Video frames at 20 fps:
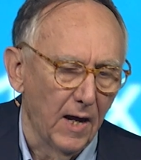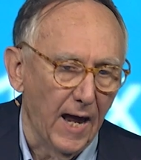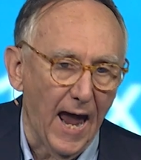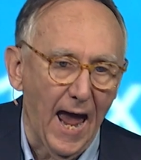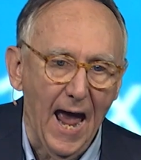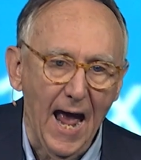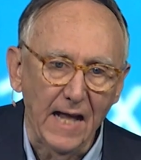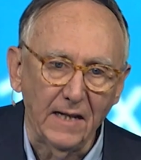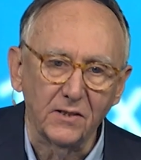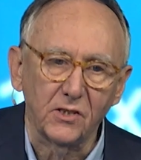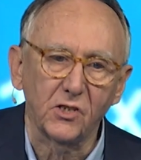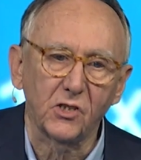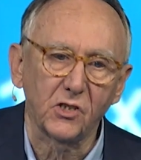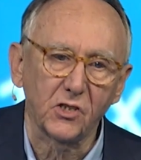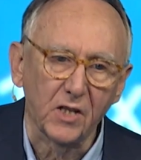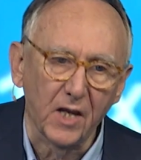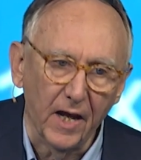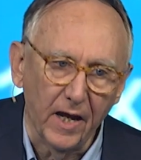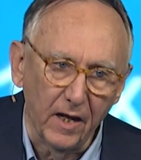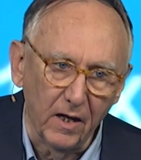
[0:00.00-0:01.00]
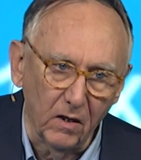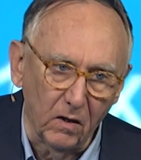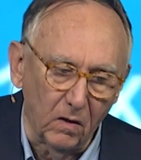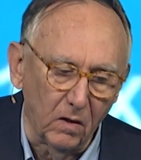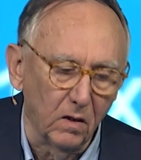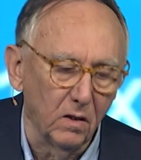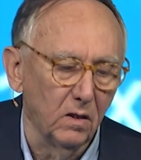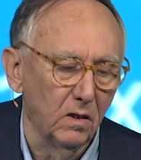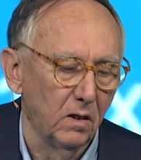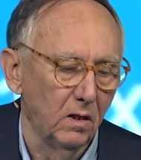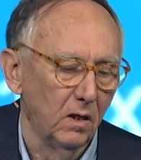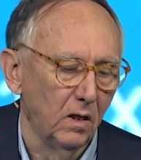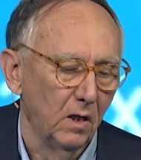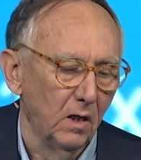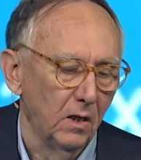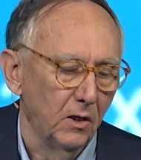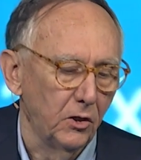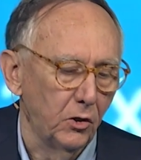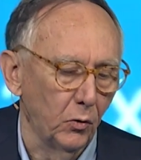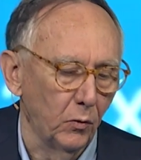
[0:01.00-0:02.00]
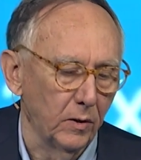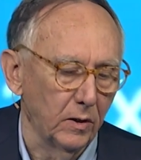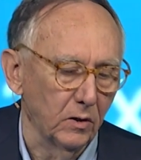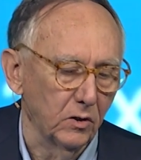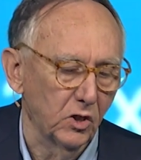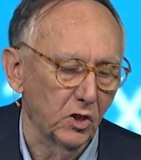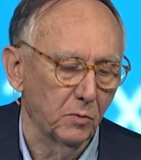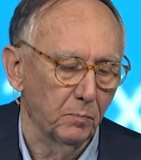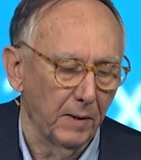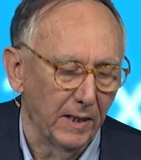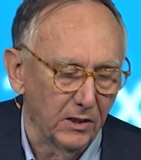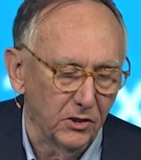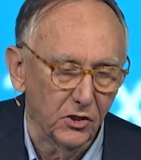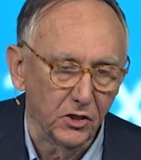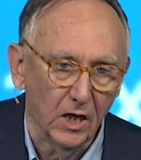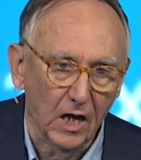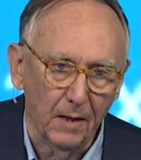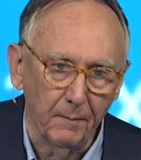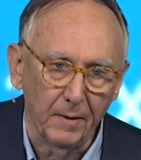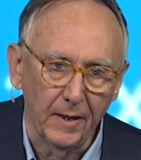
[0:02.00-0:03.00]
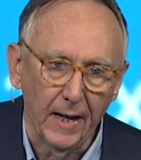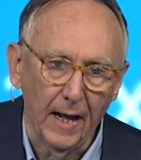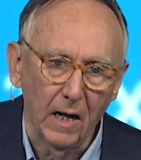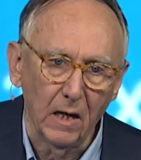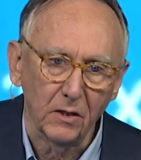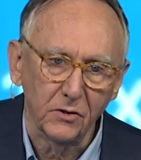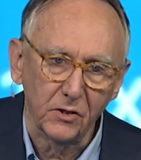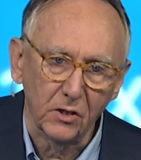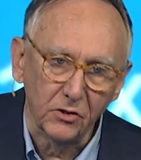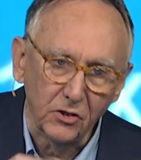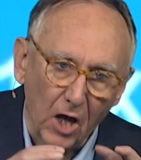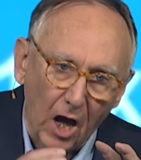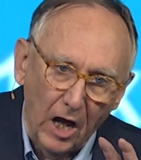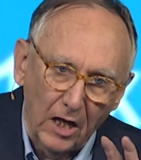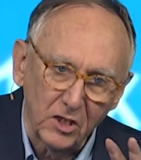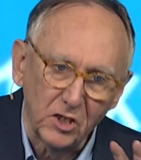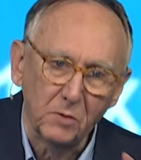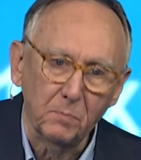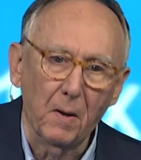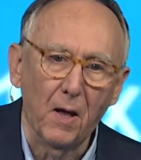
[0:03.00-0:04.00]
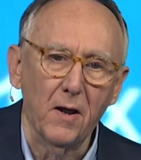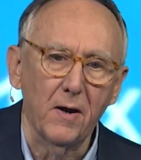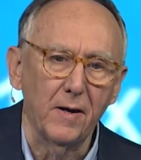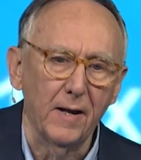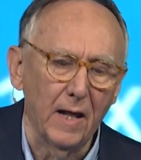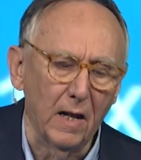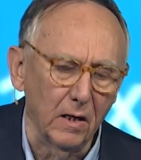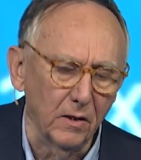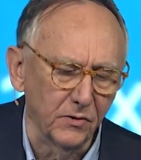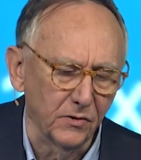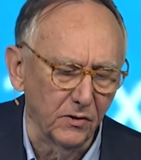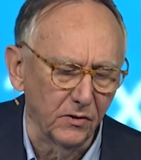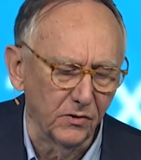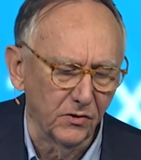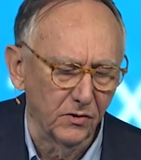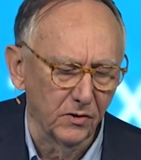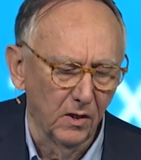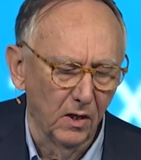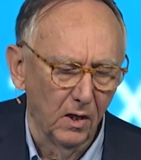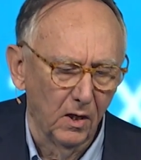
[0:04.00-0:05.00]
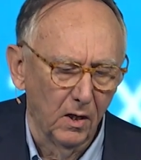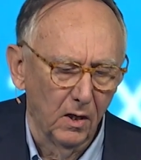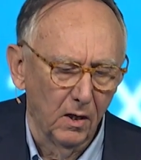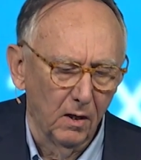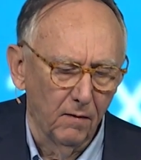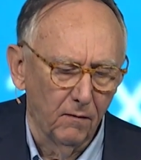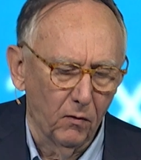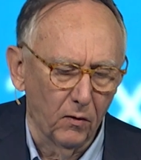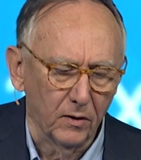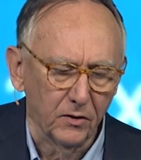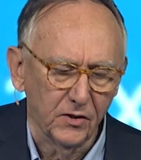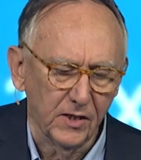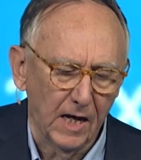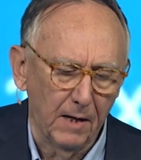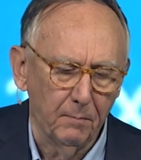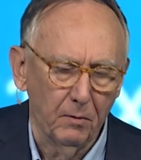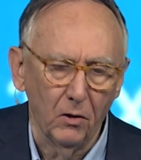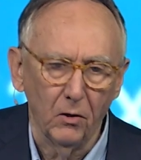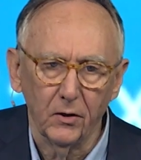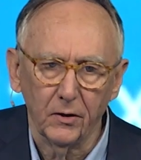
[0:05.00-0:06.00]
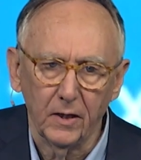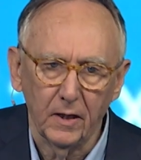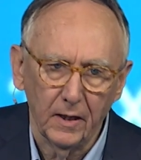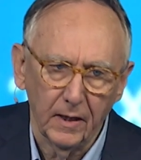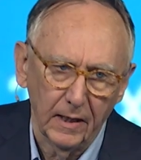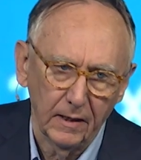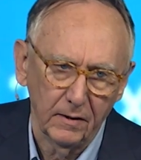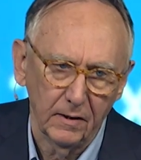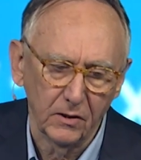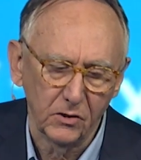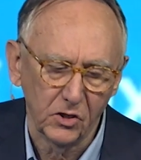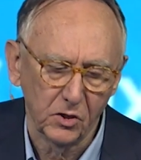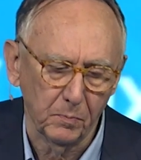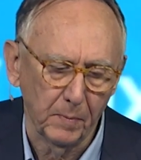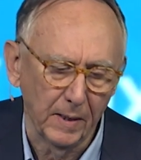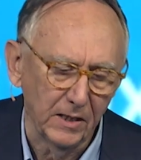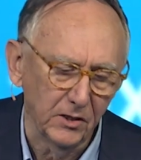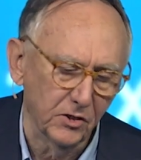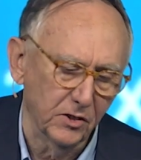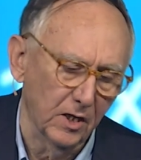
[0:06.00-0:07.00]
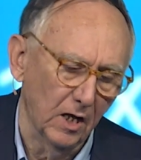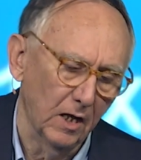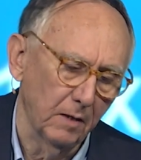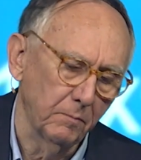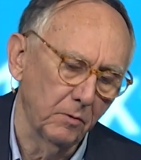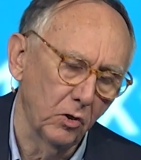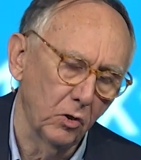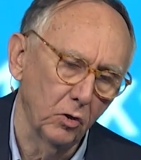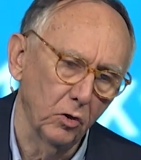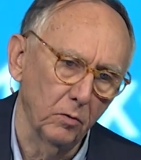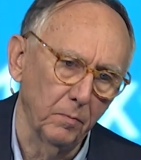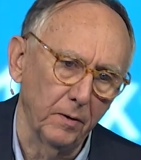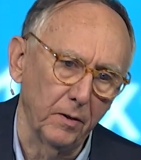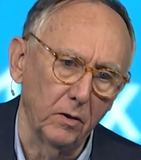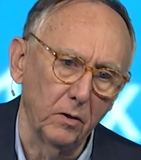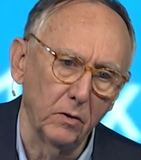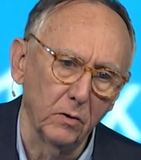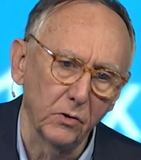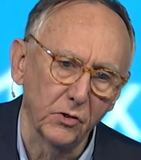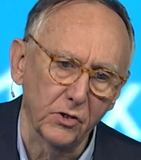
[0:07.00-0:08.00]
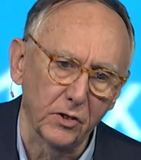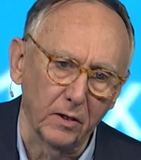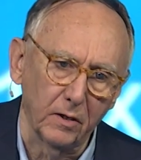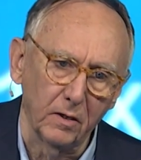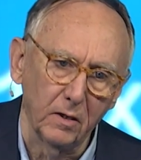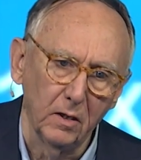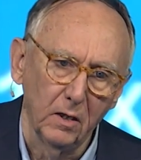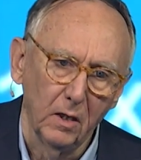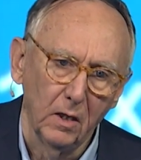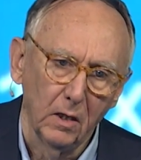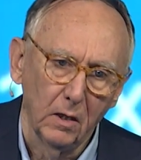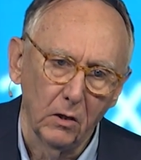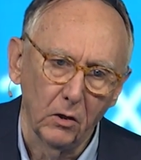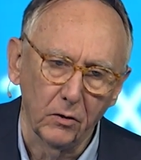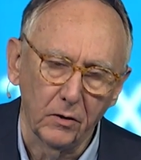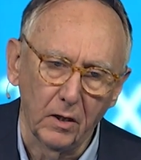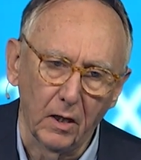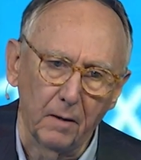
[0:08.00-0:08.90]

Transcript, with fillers: at scale, doing space time analysis, hotspot analysis. For example, looking at this space time cube in Houston, looking